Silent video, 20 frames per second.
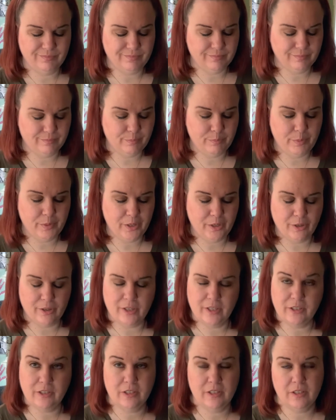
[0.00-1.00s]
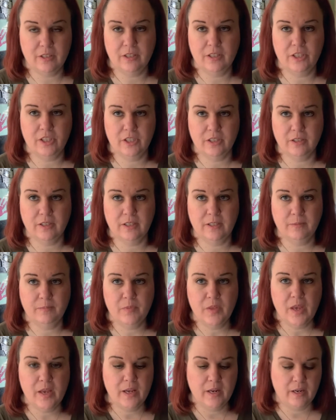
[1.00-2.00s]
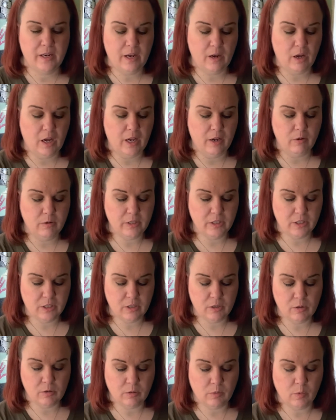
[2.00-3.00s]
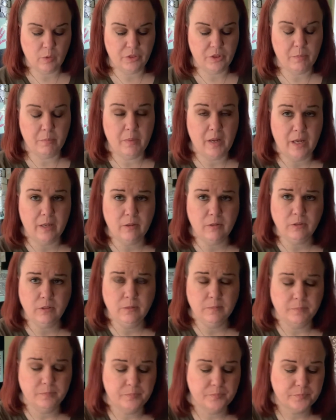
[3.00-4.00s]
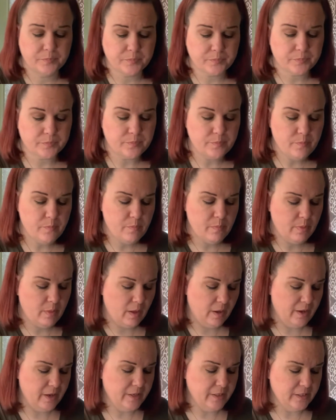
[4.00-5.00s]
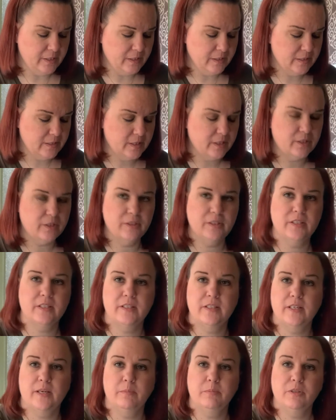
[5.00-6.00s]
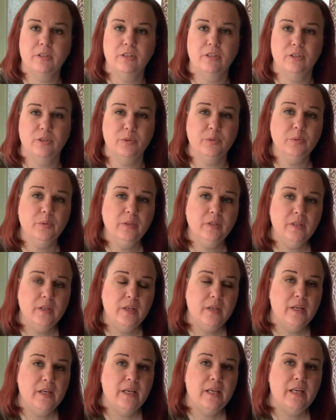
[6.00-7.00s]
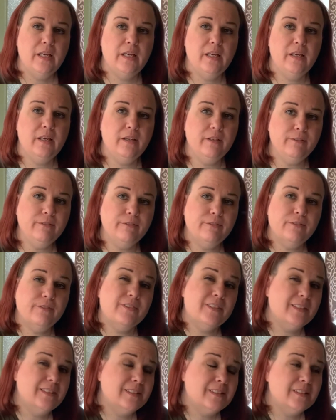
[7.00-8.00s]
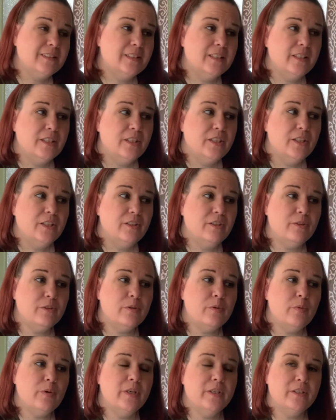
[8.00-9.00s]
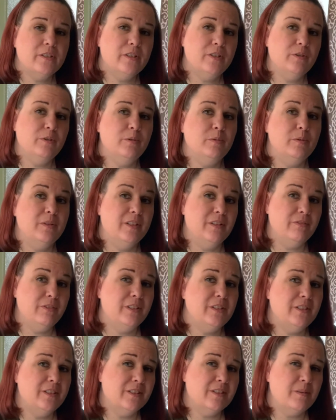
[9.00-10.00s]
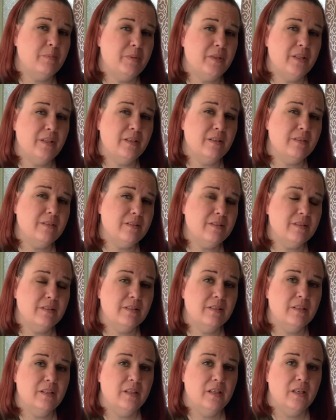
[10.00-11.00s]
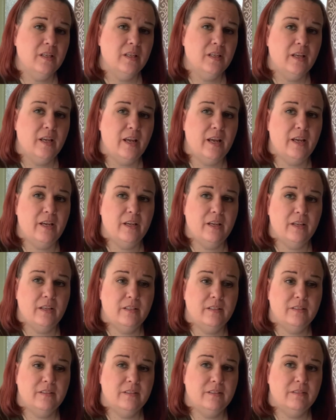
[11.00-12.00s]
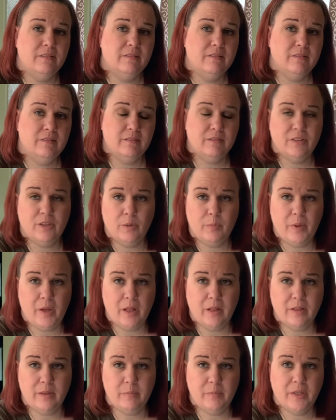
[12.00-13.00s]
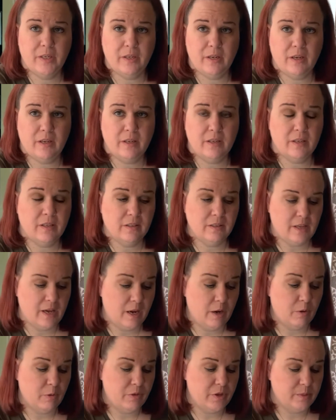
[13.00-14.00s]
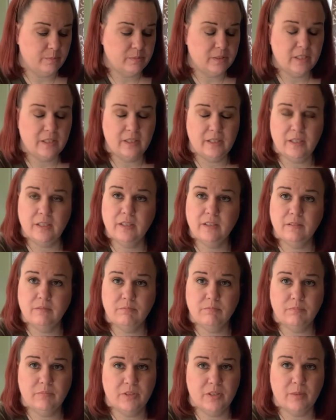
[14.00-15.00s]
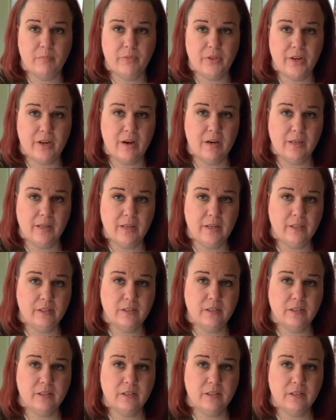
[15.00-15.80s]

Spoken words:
bitterness to the chili. Now, I always cook with a mild, and it is a good step to do if you're going to give it to somebody else and their palate may not allow them to eat something hot,